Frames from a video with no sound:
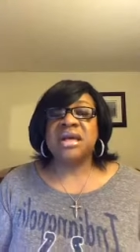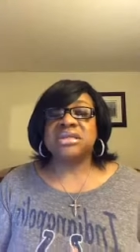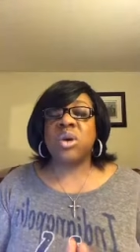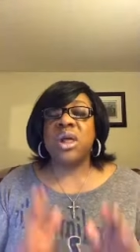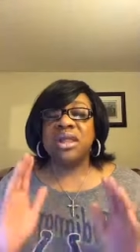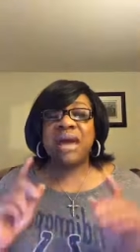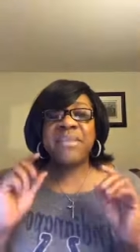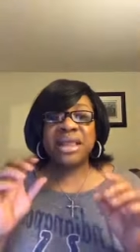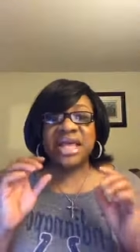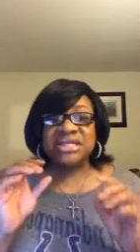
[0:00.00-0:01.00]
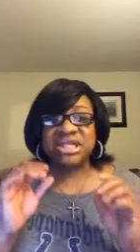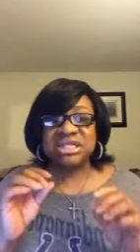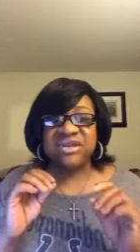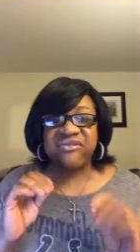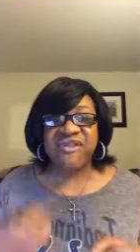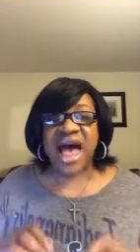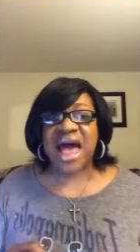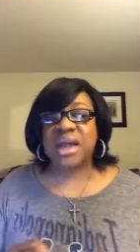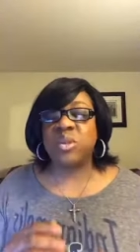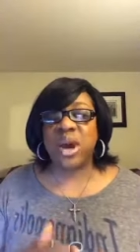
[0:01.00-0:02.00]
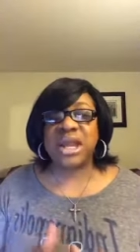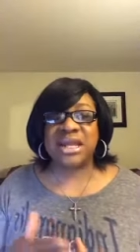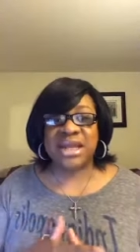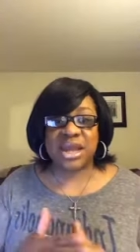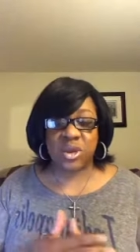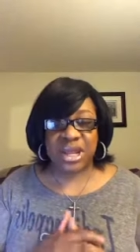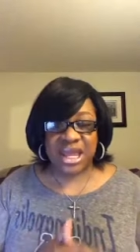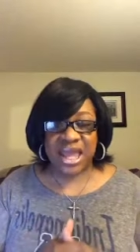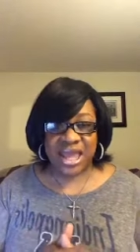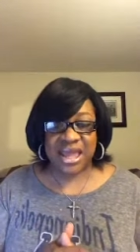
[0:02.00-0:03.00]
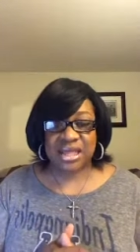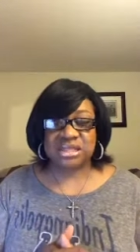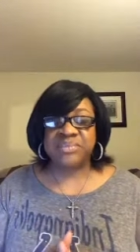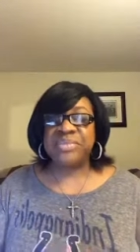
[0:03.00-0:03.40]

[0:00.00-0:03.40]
So let's just define what iniquity is.